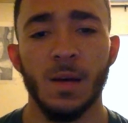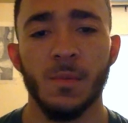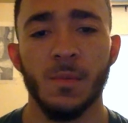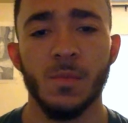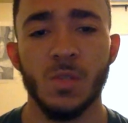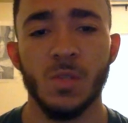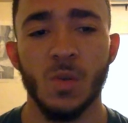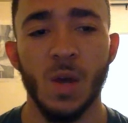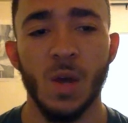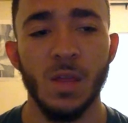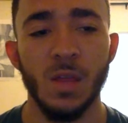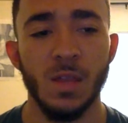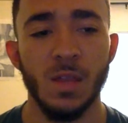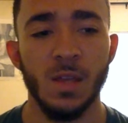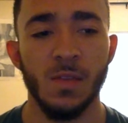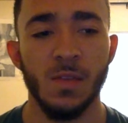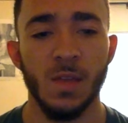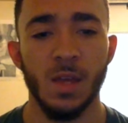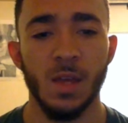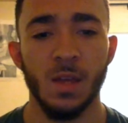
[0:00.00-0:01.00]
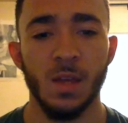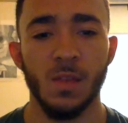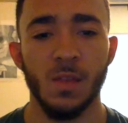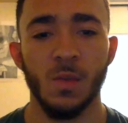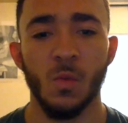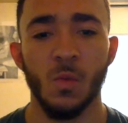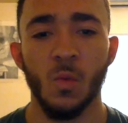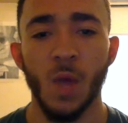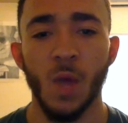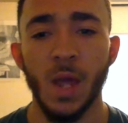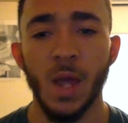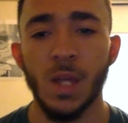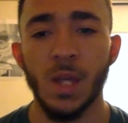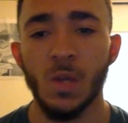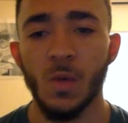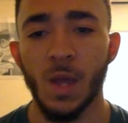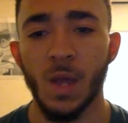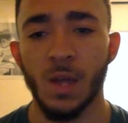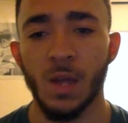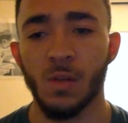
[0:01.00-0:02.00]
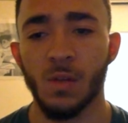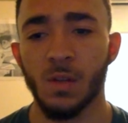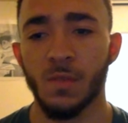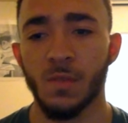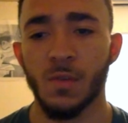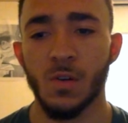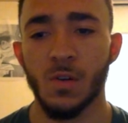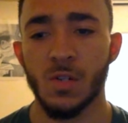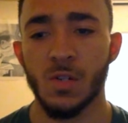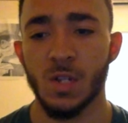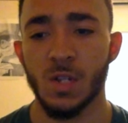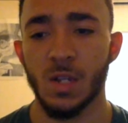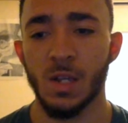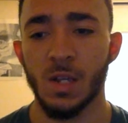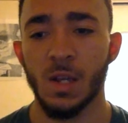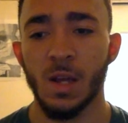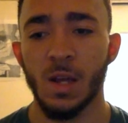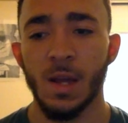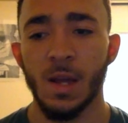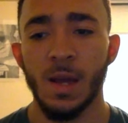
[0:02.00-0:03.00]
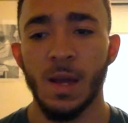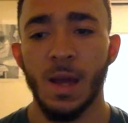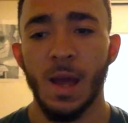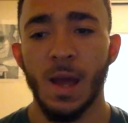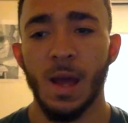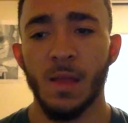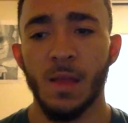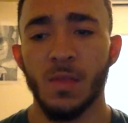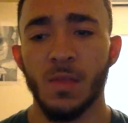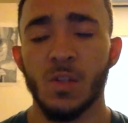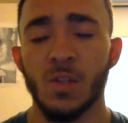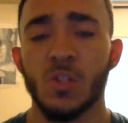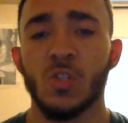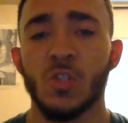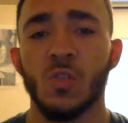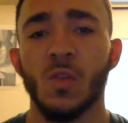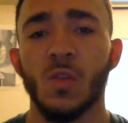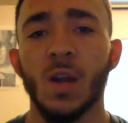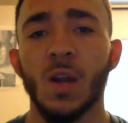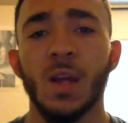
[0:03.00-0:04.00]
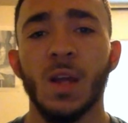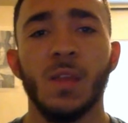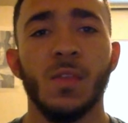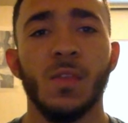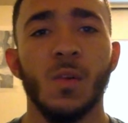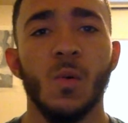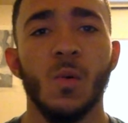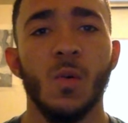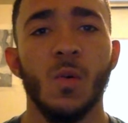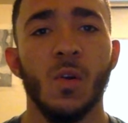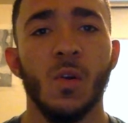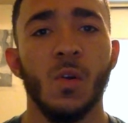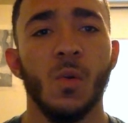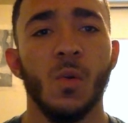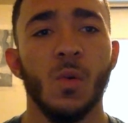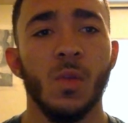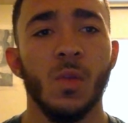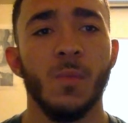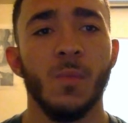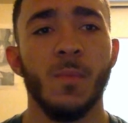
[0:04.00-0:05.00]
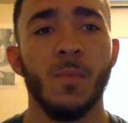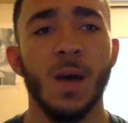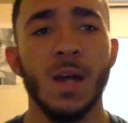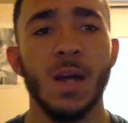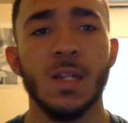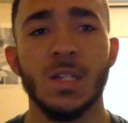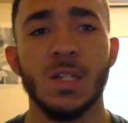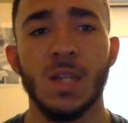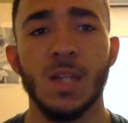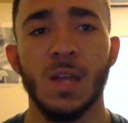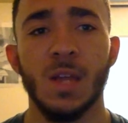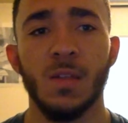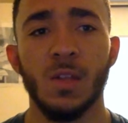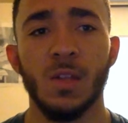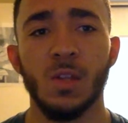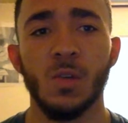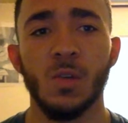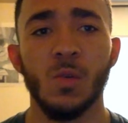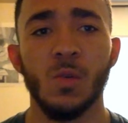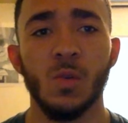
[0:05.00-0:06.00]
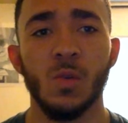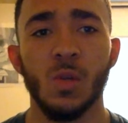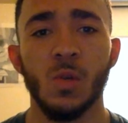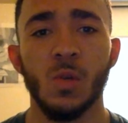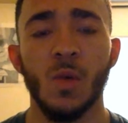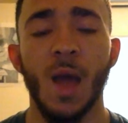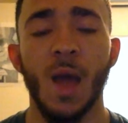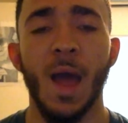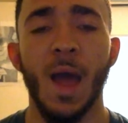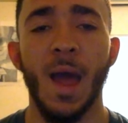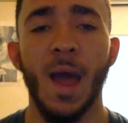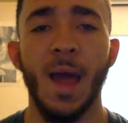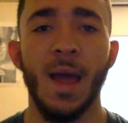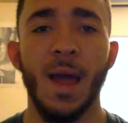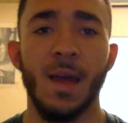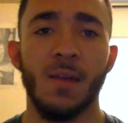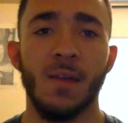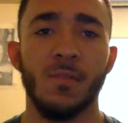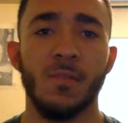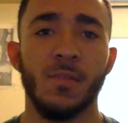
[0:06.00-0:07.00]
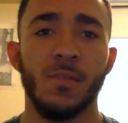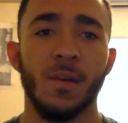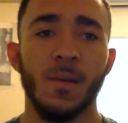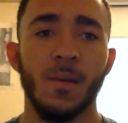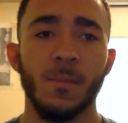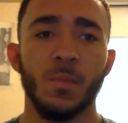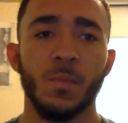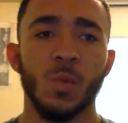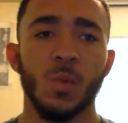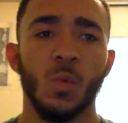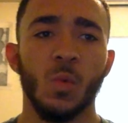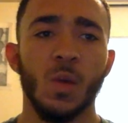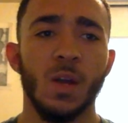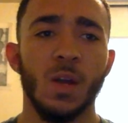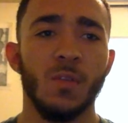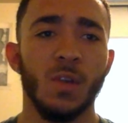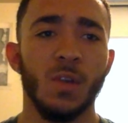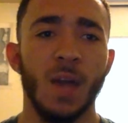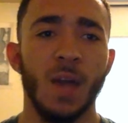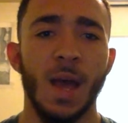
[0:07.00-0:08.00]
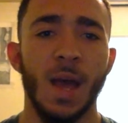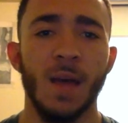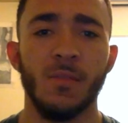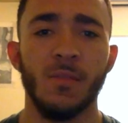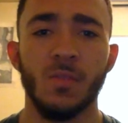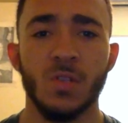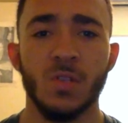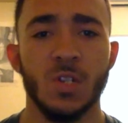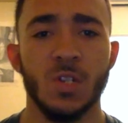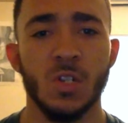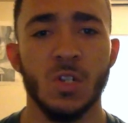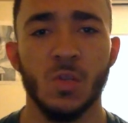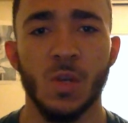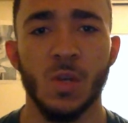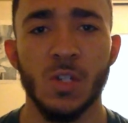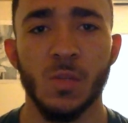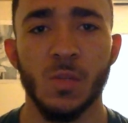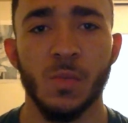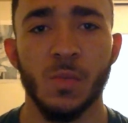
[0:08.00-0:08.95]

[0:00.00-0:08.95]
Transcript: So I think that the way you handle adversity, the strength or the mindset that you have whenever an adverse situation